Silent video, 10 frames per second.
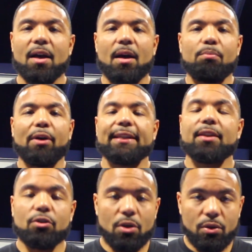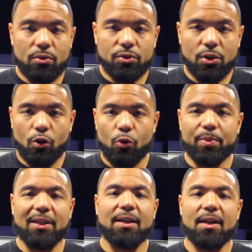break their nose, or
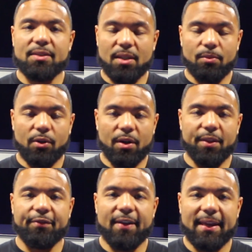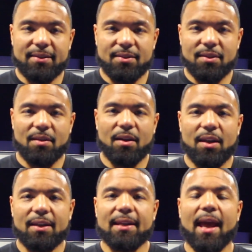open a cut somewhere on the face.
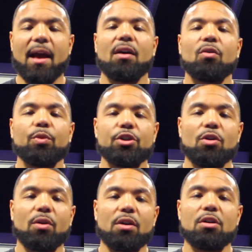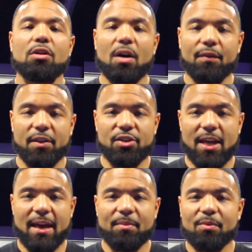Now, when you go to hook off the
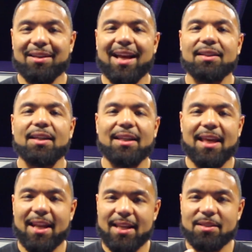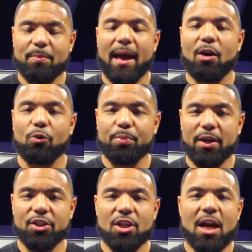jab, we're not looking at it as a power
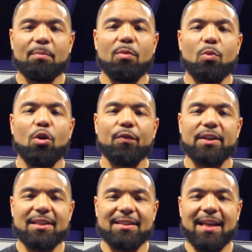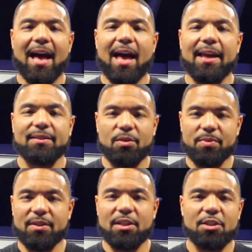punch, but more of a disguise to
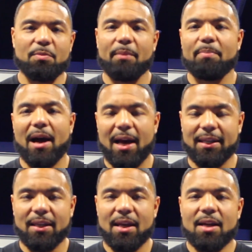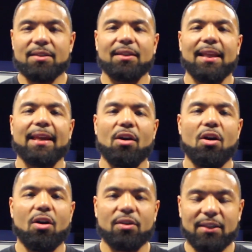position my body to land a
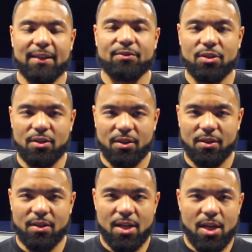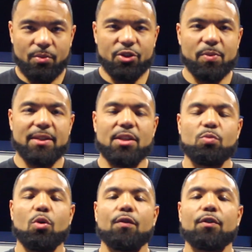hard left hook, which means it's
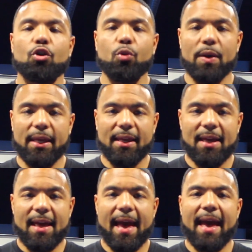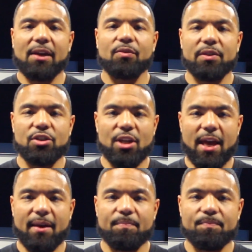more of a quick, accurate jab.